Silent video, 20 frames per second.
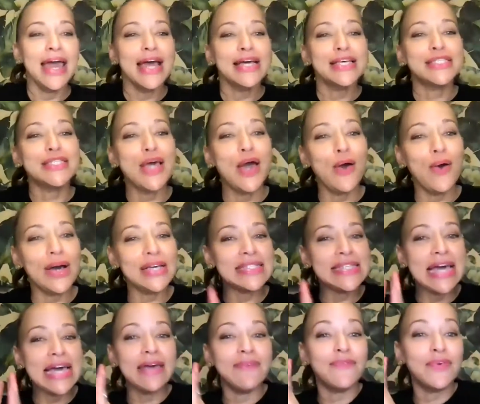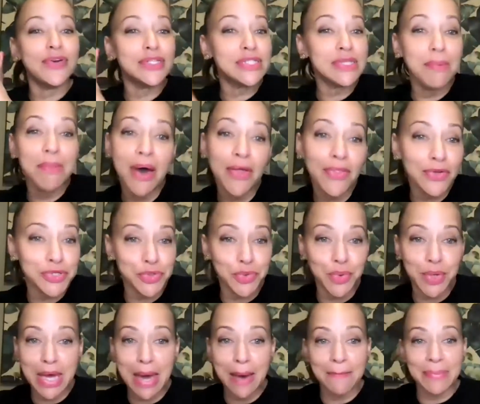So I signed up for some other jewelry
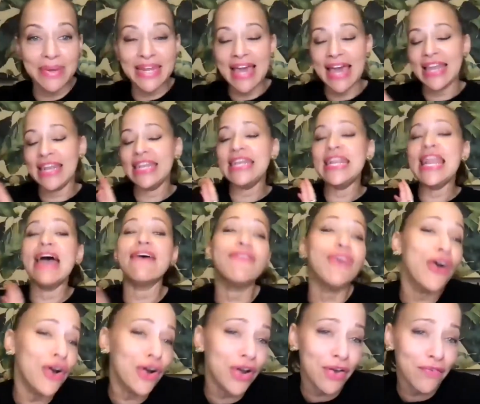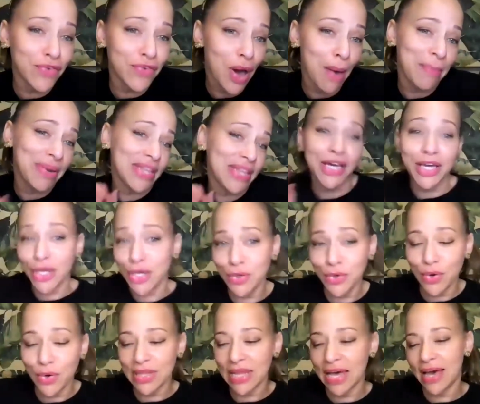company, had never heard of y'all, but it looked cute
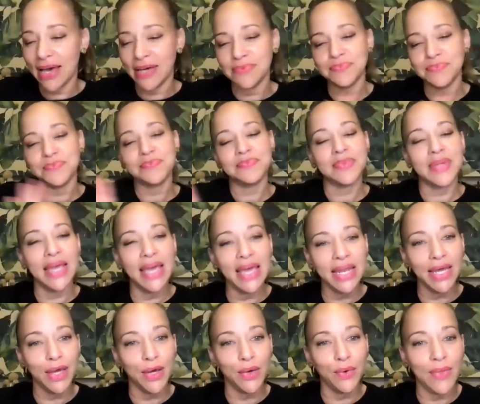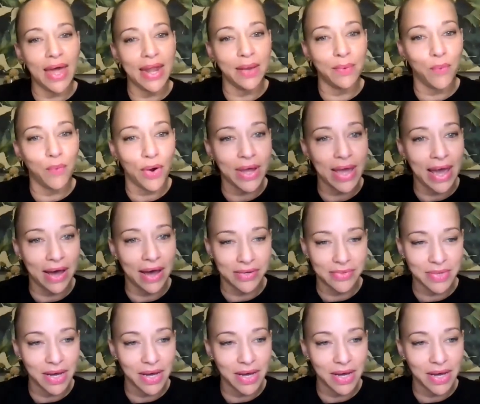online. Anywho, that didn't work out.